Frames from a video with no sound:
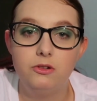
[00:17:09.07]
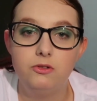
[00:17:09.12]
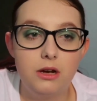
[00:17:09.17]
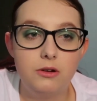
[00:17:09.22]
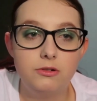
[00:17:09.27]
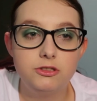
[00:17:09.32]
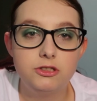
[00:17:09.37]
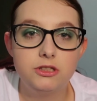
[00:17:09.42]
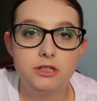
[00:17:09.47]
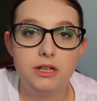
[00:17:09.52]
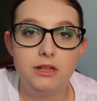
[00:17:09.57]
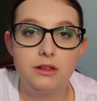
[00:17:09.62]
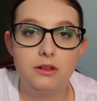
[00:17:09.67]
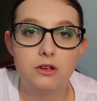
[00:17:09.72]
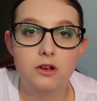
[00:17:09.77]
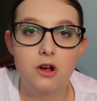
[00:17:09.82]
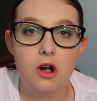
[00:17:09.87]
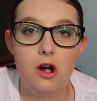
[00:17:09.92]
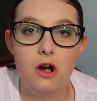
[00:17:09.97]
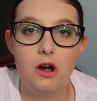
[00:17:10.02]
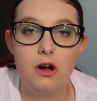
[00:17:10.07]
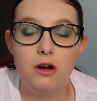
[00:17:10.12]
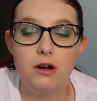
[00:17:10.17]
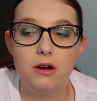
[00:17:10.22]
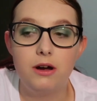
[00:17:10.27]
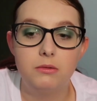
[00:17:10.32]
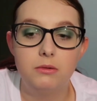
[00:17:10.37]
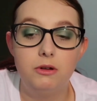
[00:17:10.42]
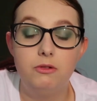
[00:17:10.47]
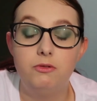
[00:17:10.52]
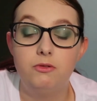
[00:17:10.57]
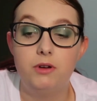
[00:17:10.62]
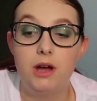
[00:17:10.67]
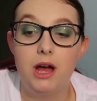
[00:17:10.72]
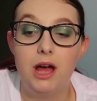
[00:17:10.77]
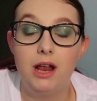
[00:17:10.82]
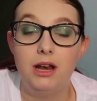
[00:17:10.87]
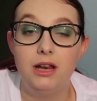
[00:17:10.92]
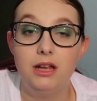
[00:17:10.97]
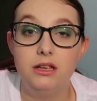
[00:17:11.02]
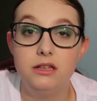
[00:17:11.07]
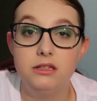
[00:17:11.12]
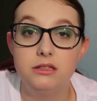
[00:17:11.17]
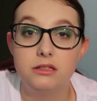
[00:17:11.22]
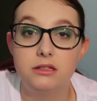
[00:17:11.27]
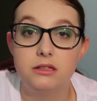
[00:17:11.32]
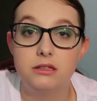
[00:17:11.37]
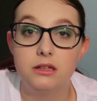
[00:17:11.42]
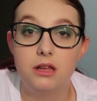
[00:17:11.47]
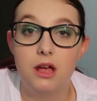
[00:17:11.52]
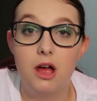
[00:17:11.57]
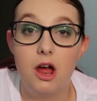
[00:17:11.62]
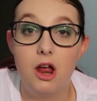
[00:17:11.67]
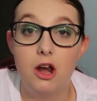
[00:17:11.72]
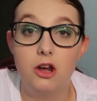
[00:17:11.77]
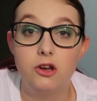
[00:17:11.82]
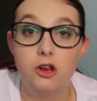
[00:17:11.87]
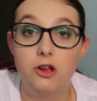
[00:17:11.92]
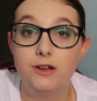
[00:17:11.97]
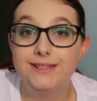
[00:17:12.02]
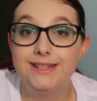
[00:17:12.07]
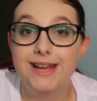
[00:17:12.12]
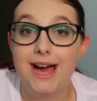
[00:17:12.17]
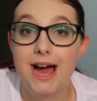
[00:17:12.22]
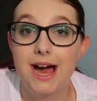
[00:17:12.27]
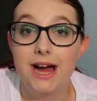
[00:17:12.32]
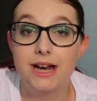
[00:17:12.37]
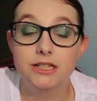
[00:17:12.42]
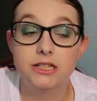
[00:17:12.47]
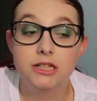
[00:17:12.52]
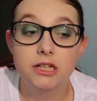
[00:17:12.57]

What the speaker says: I was just in the car with Alice and her dad,